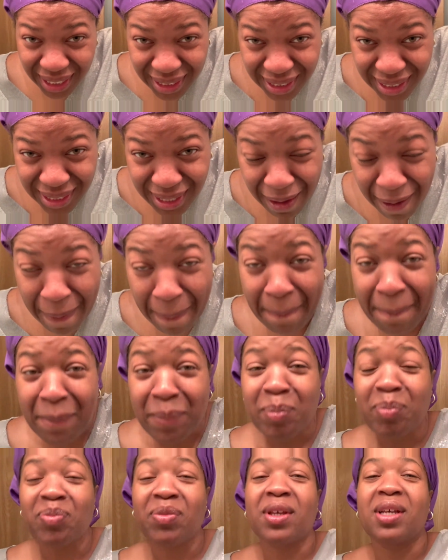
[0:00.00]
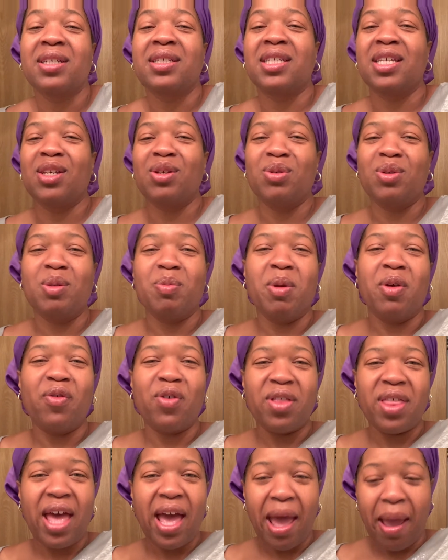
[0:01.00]
Excuse me for
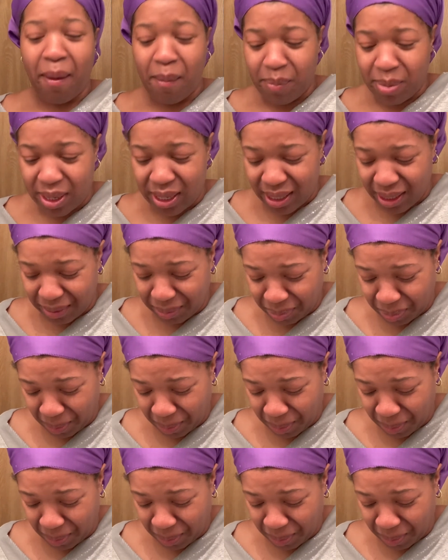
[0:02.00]
that, but